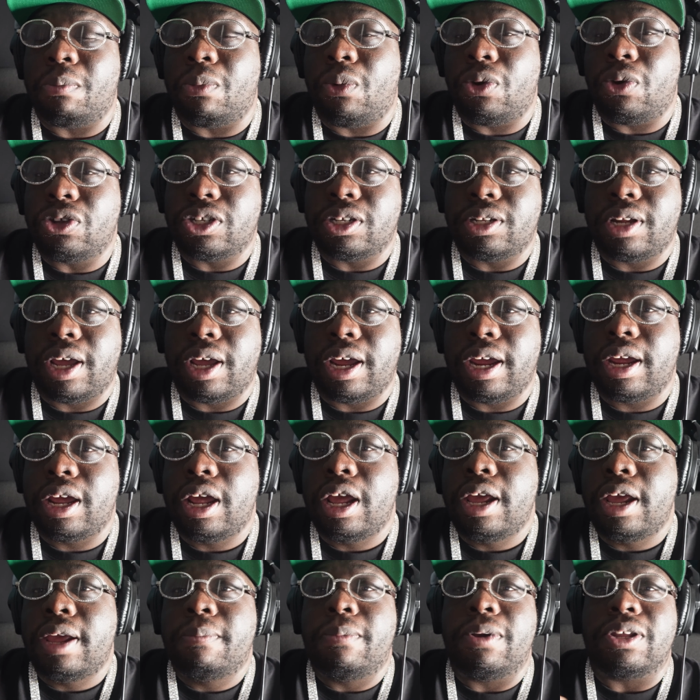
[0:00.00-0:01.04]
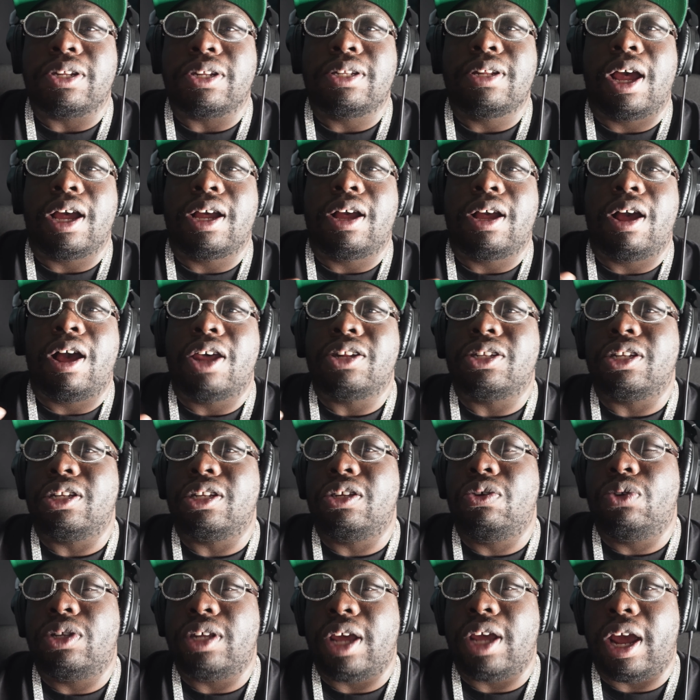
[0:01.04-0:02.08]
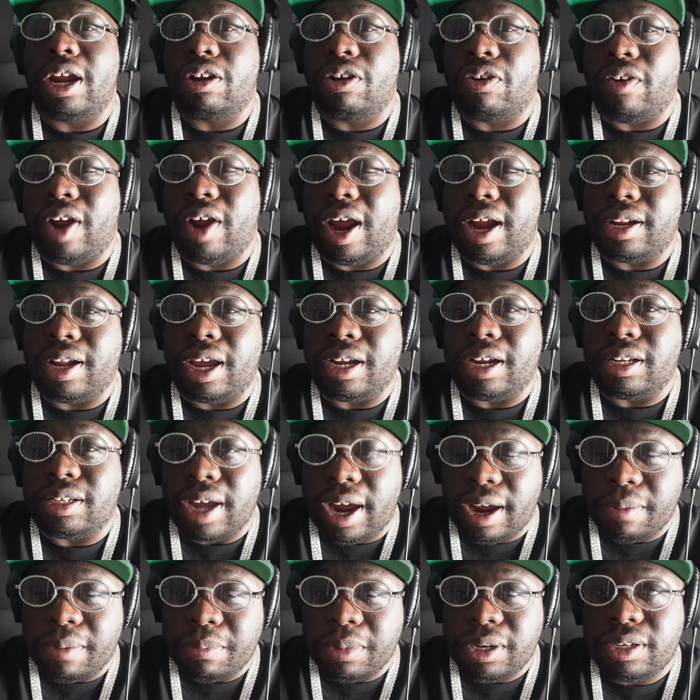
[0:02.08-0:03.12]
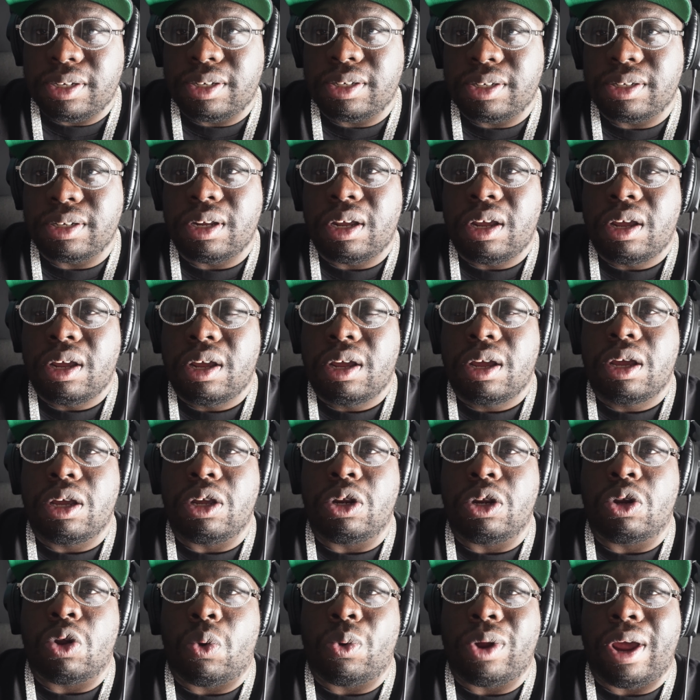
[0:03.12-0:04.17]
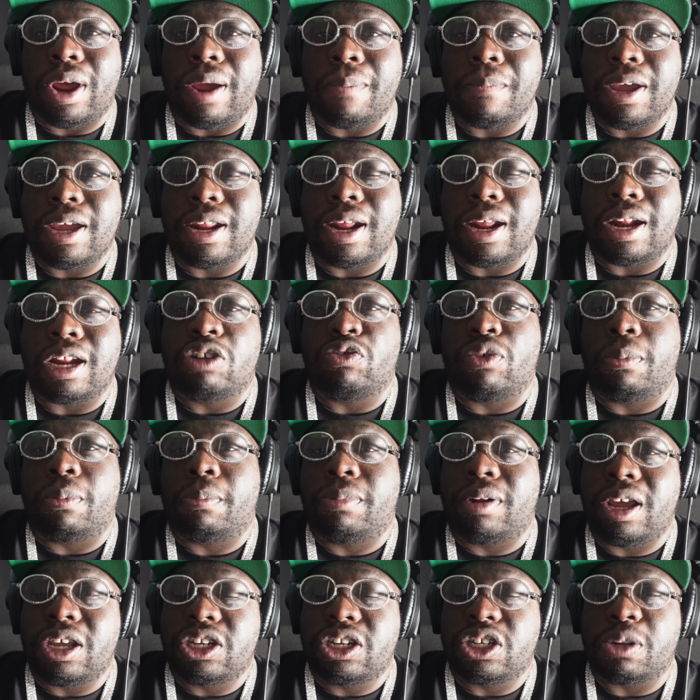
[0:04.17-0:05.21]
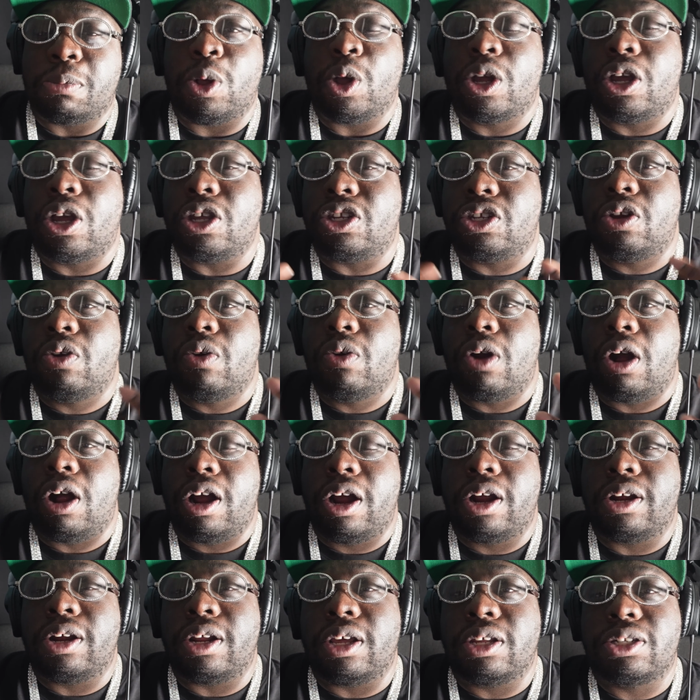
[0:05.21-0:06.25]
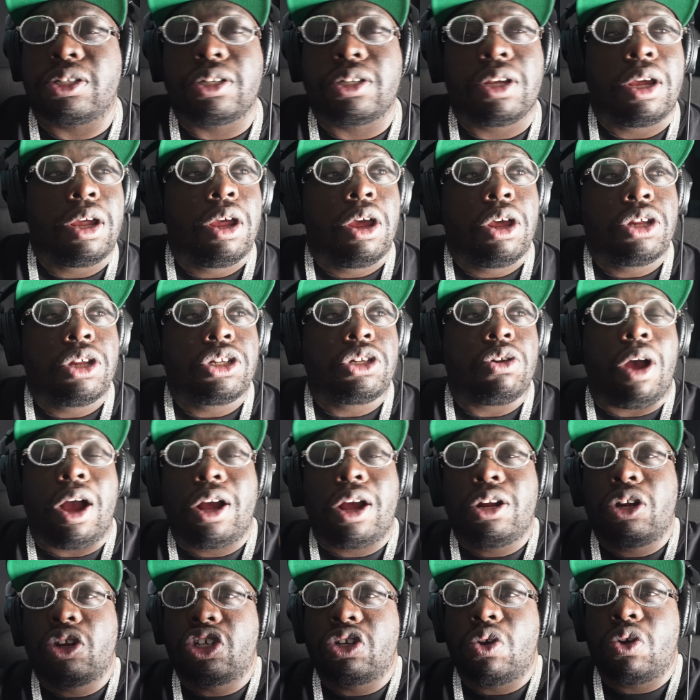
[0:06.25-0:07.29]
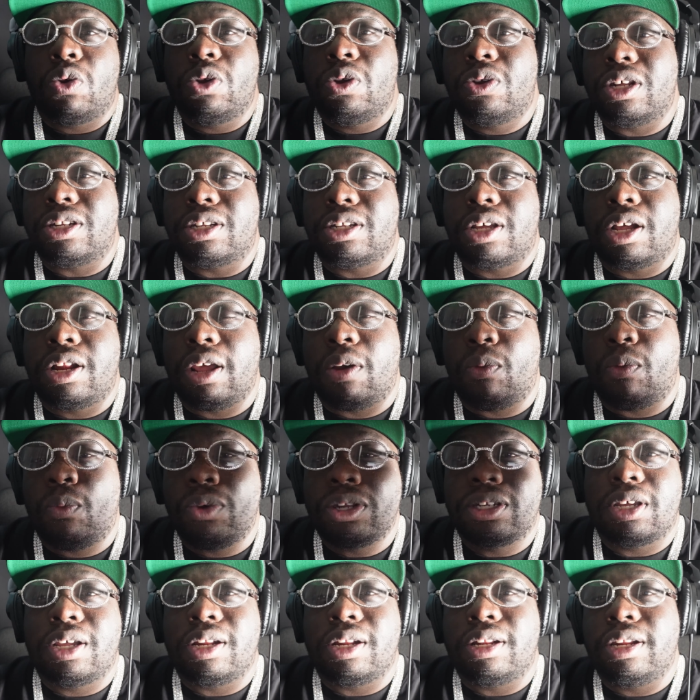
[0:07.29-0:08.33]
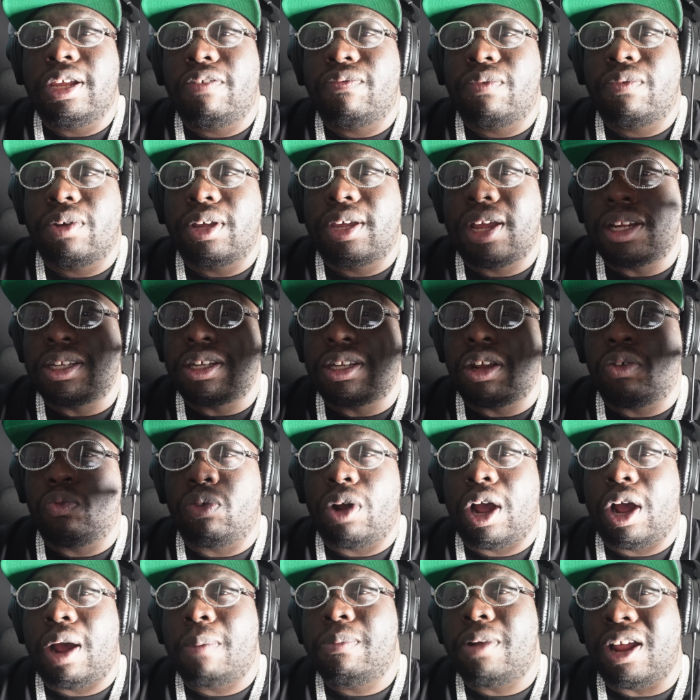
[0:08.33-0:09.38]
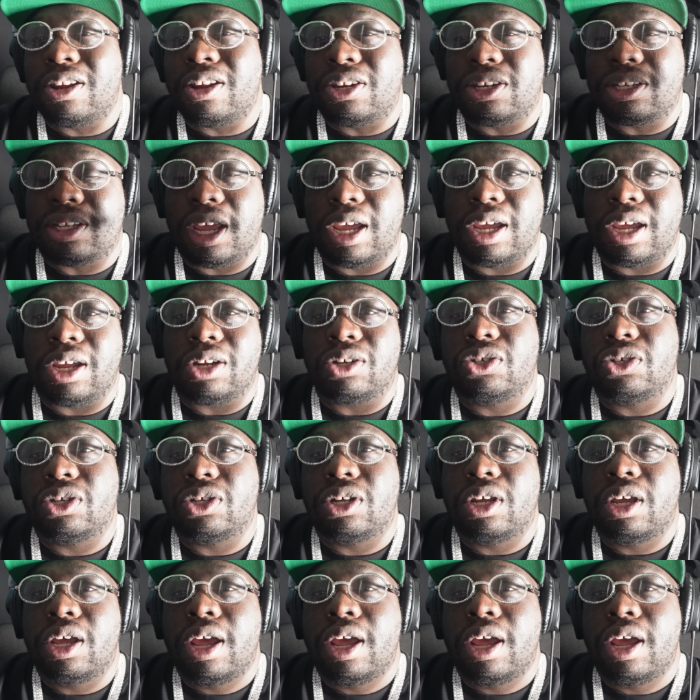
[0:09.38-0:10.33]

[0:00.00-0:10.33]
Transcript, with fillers: moissanite, but it's not causing you 10 grand like diamonds. You know what I mean? And it's replaceable because you're an artist. So I'm going to show you this clip. Wiz Khalifa gets it robbed on stage.